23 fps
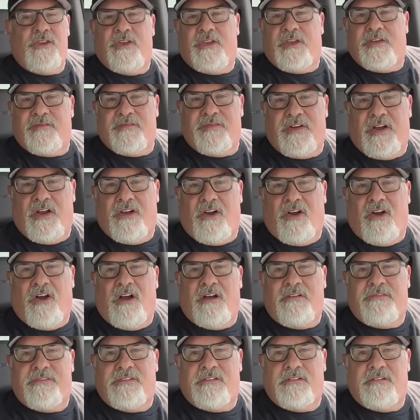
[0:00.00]
can fuck
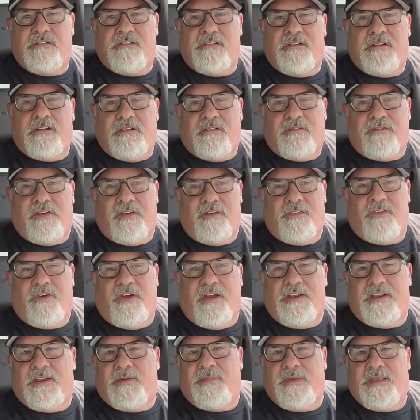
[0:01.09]
off for
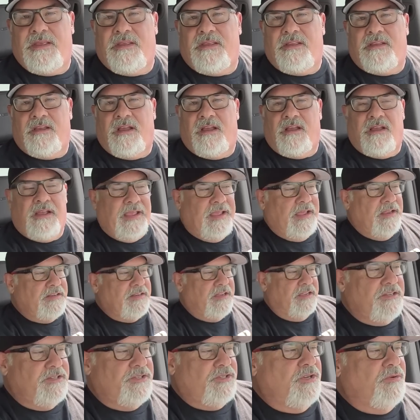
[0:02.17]
trying to be uh,
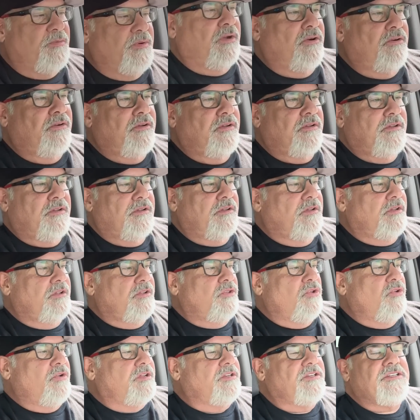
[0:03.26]
anti-Sumo.
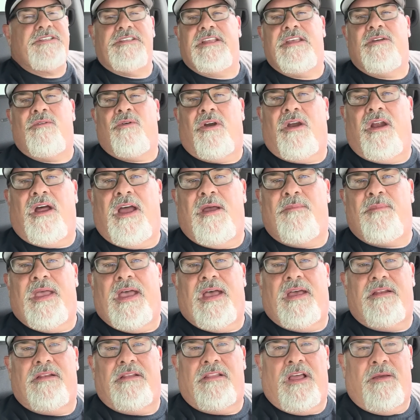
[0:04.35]
You can see where I'm
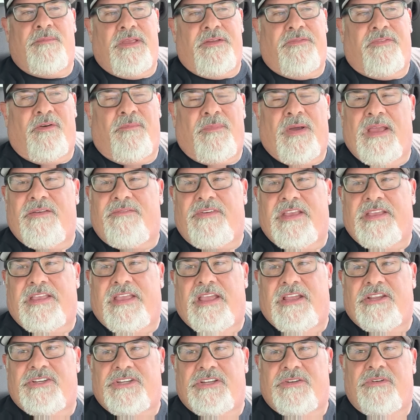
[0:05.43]
at, Lummy, for my
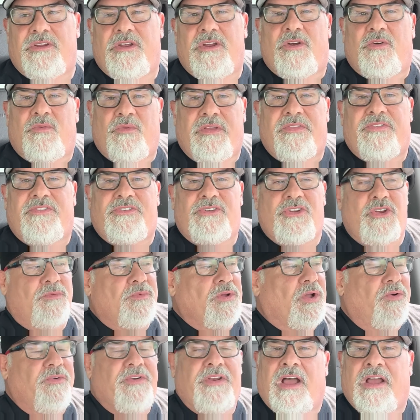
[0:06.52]
vacation with
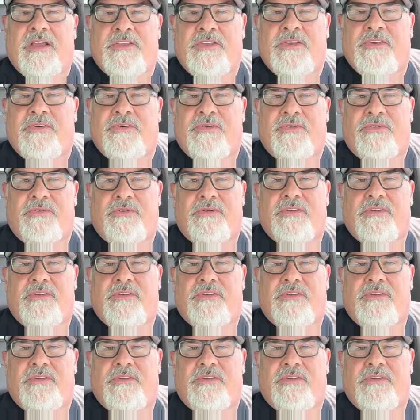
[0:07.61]
Sumo, not you.